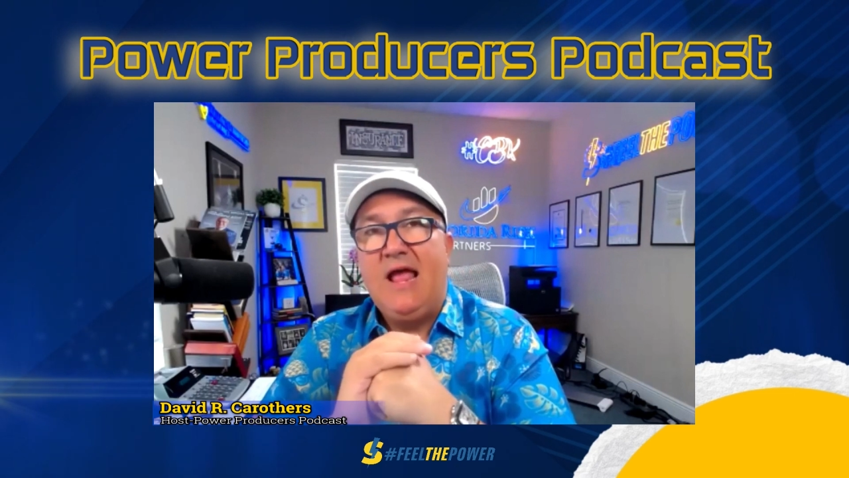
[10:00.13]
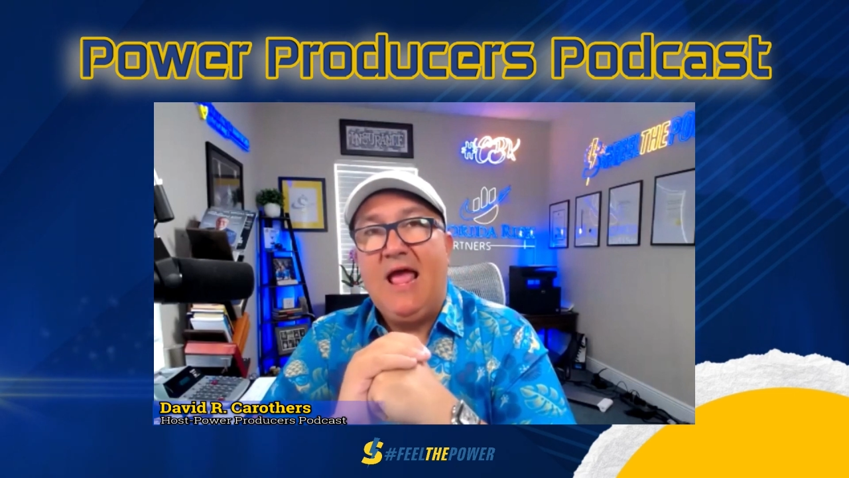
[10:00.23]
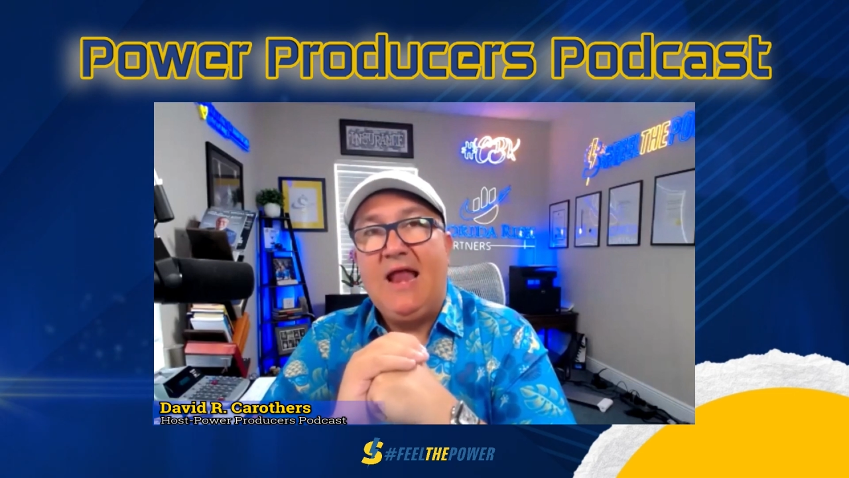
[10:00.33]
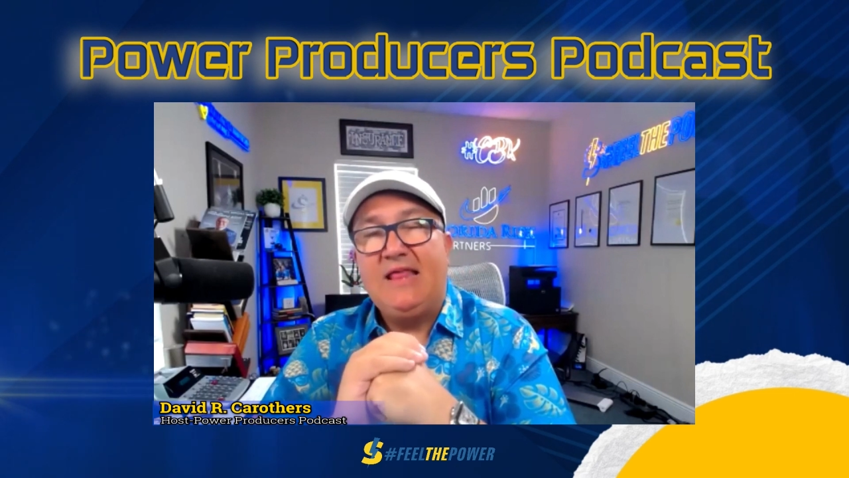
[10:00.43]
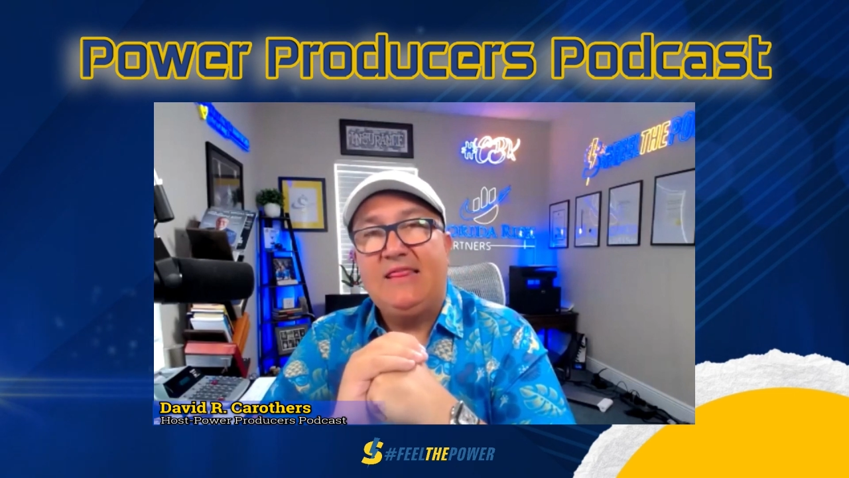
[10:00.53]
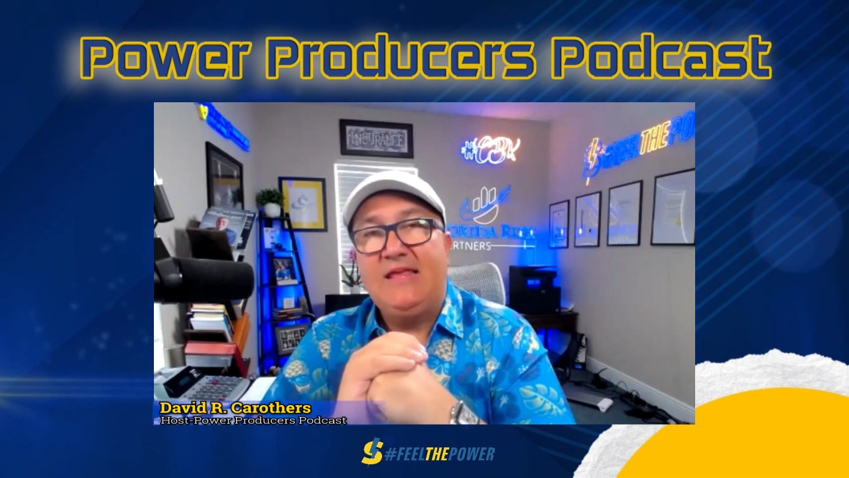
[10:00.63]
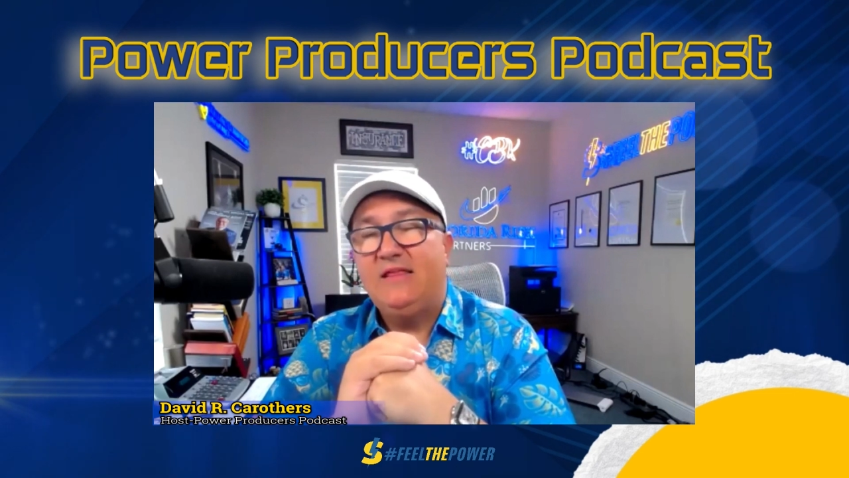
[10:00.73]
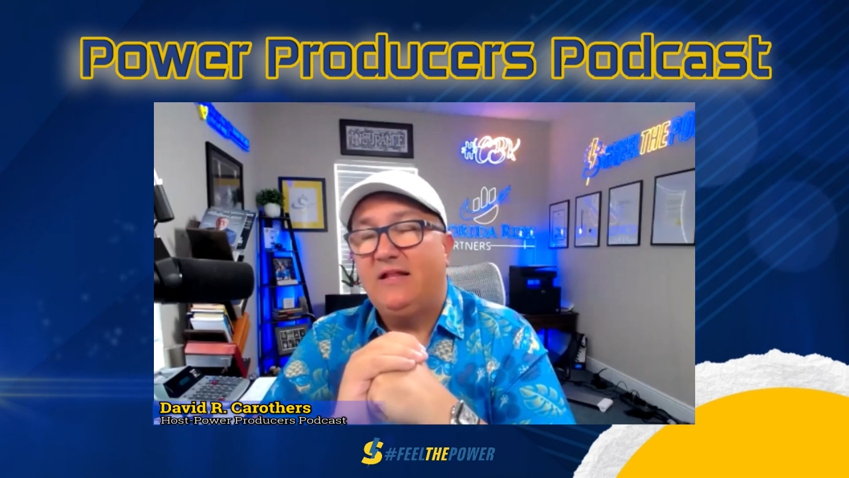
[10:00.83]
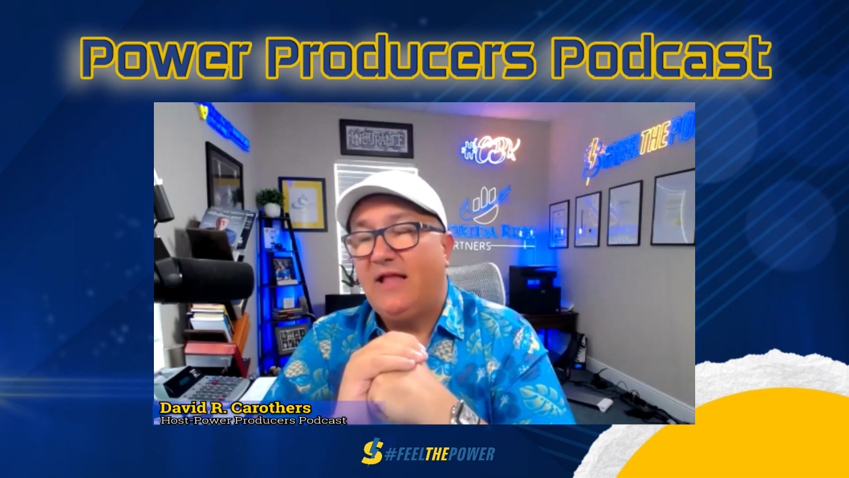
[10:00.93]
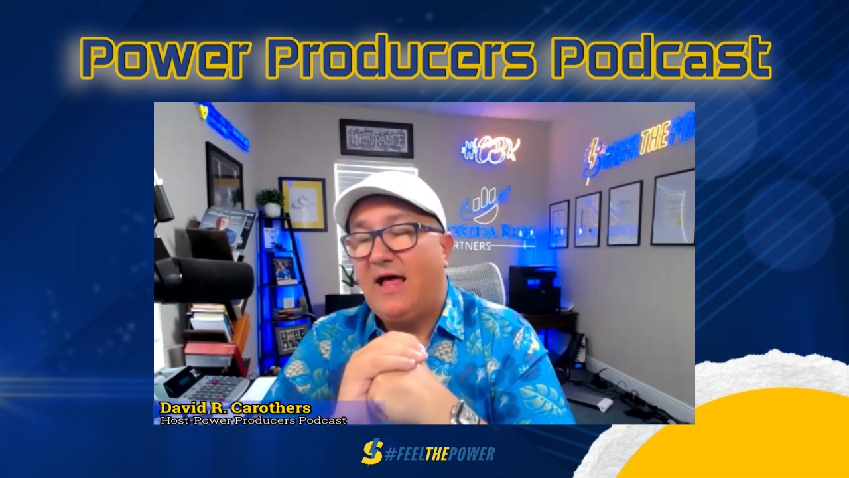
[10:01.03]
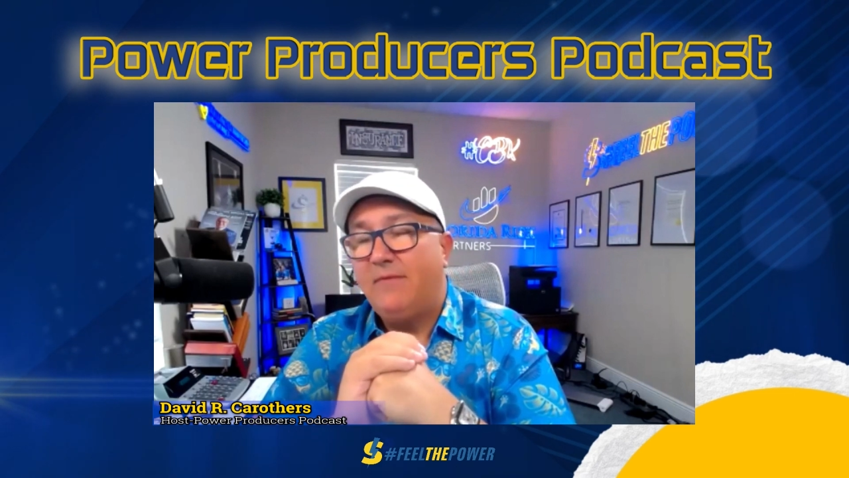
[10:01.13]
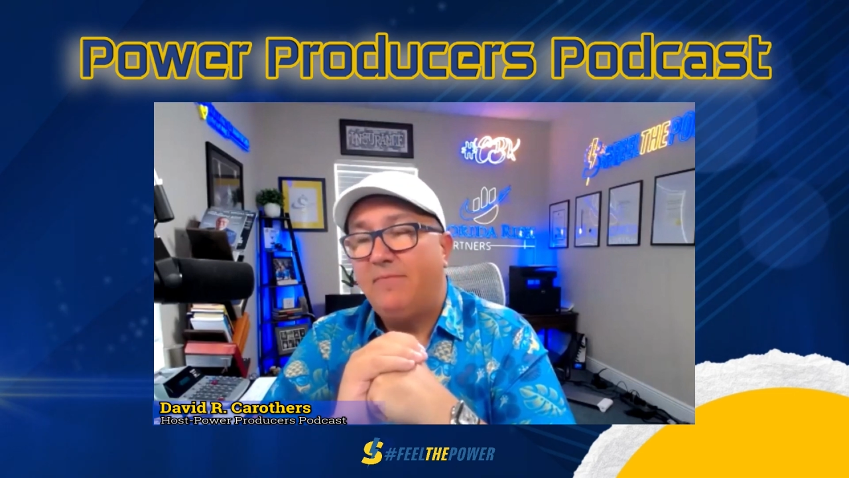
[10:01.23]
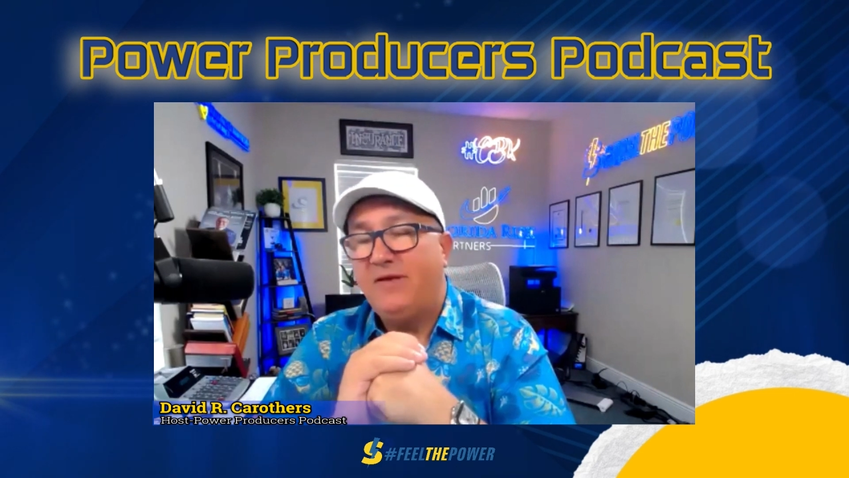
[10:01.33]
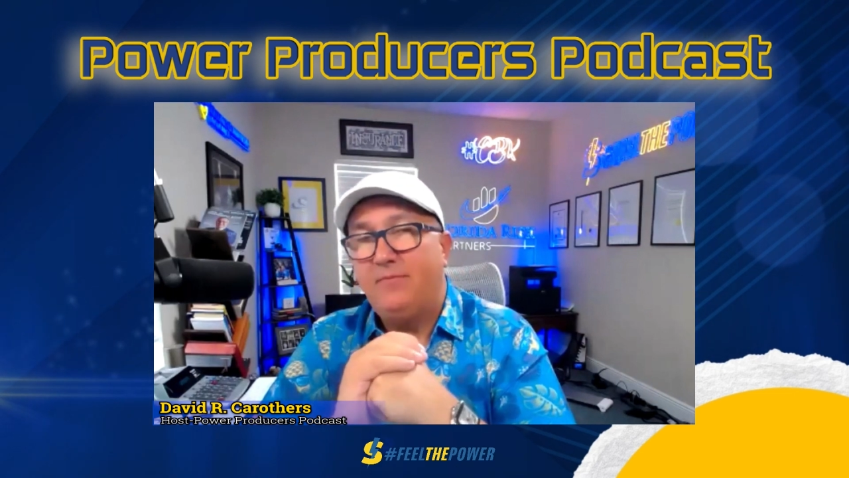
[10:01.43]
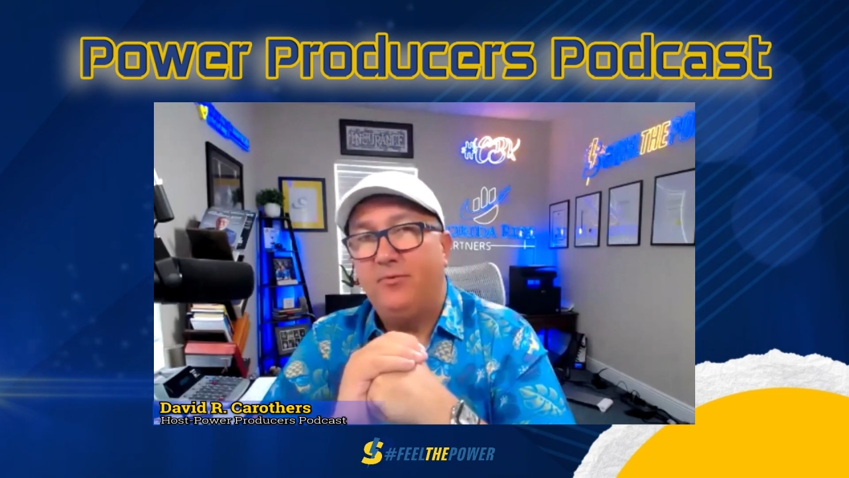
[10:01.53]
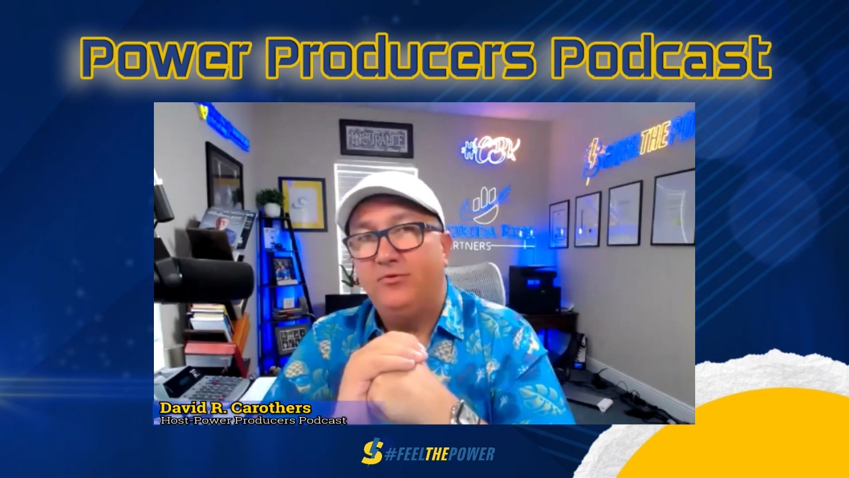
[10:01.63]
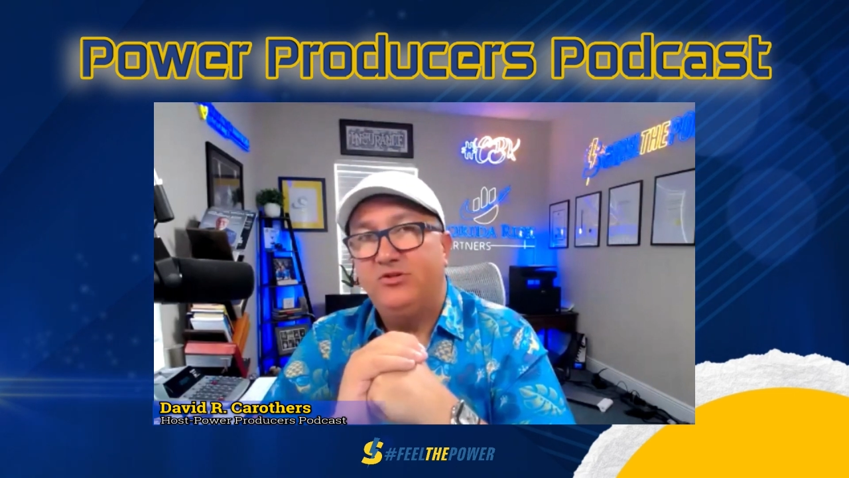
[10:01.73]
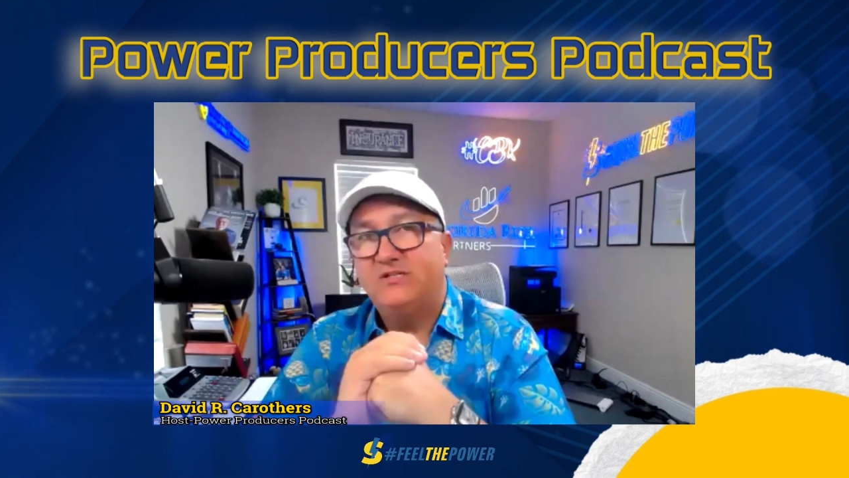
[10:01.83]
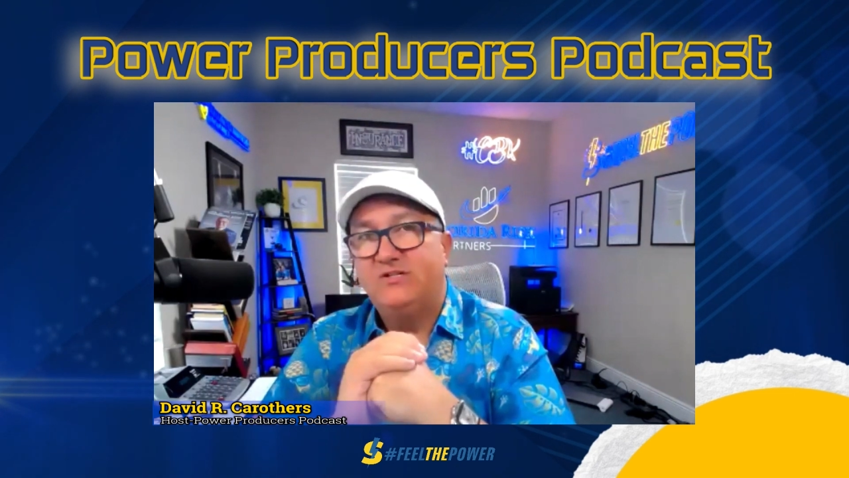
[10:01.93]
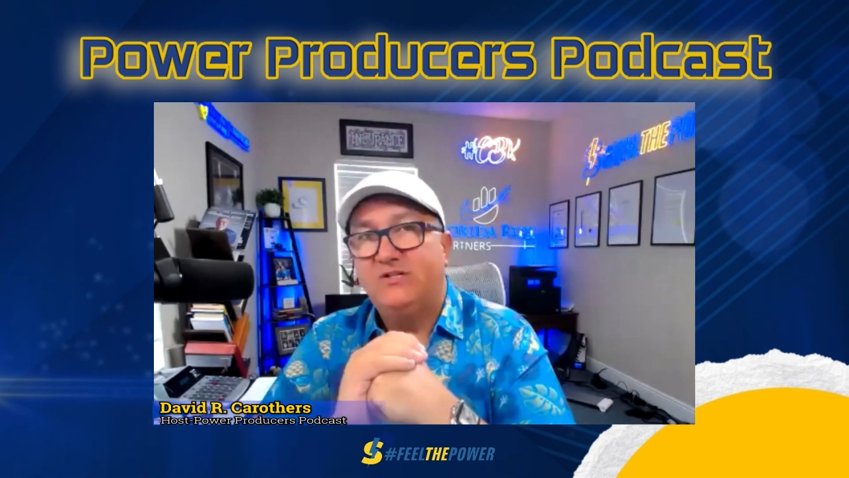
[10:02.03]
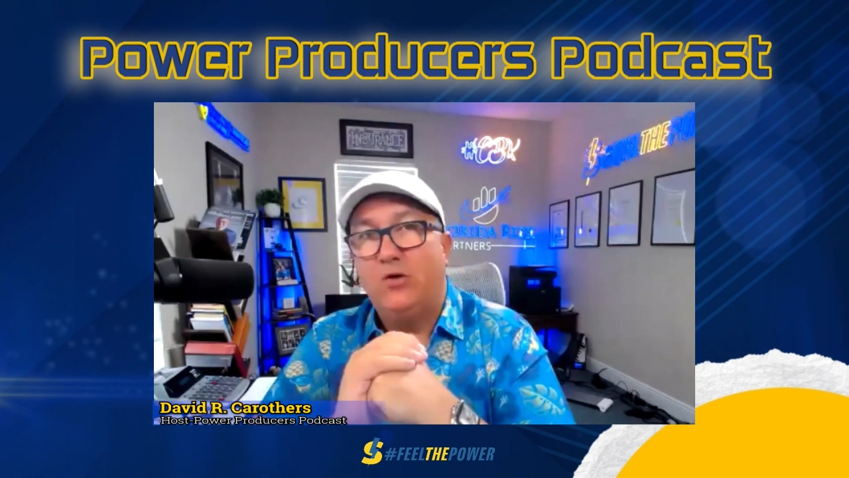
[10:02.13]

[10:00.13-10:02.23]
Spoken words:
And I think that a lot of people just